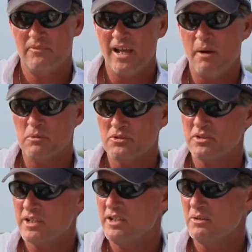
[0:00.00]
that was
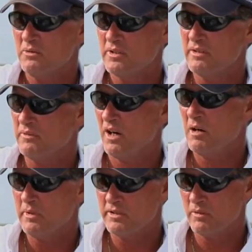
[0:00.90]
to kill the
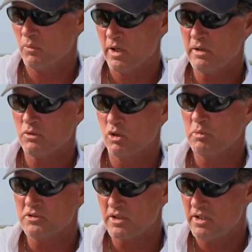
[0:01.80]
environment, then where I grew
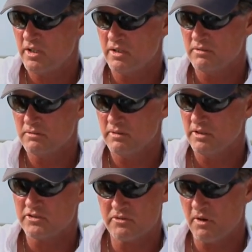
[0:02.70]
up as a kid
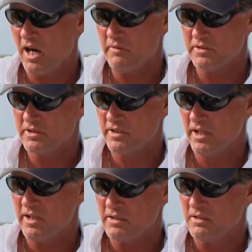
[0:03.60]
is thriving
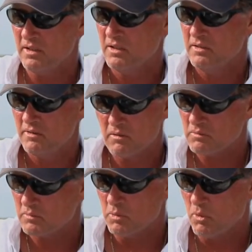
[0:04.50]
today. The
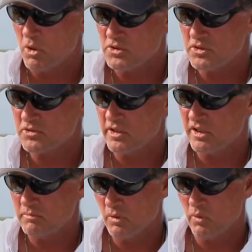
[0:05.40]
marsh is
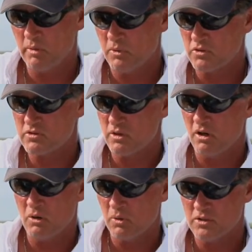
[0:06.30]
sinking, but where most of the
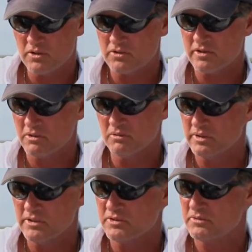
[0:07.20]
oil was, it's
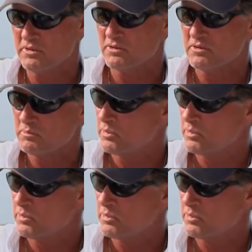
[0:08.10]
just